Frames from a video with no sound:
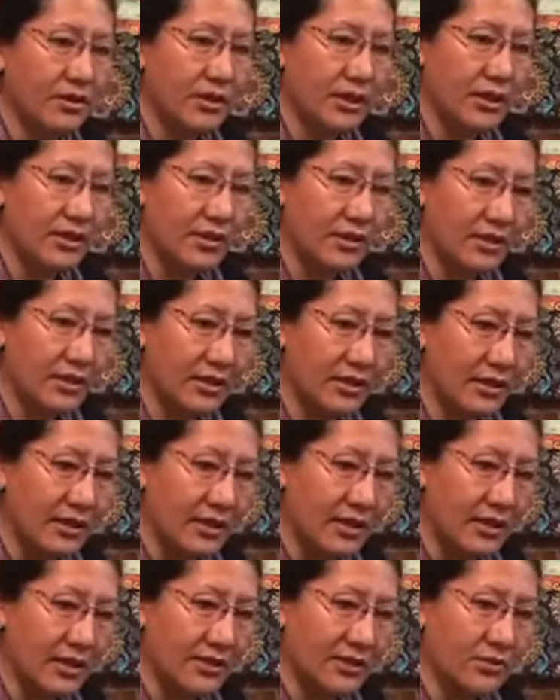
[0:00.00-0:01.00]
And the
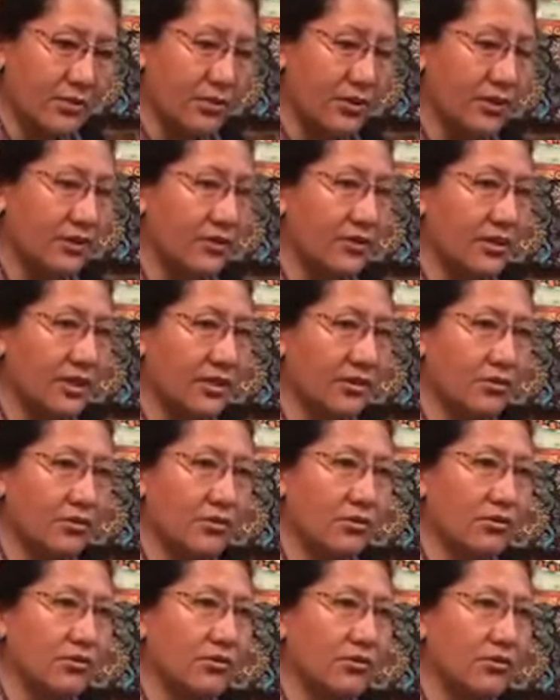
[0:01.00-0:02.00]
last one, this
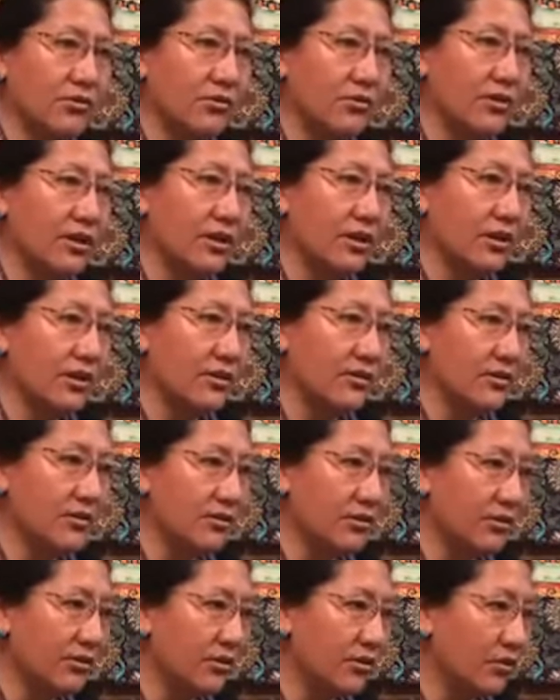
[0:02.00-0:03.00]
astringent, is
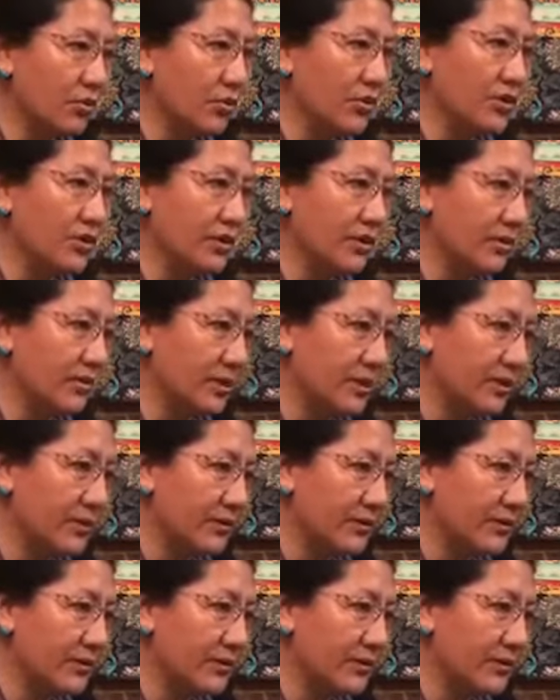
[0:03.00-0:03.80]
earth and the wind element.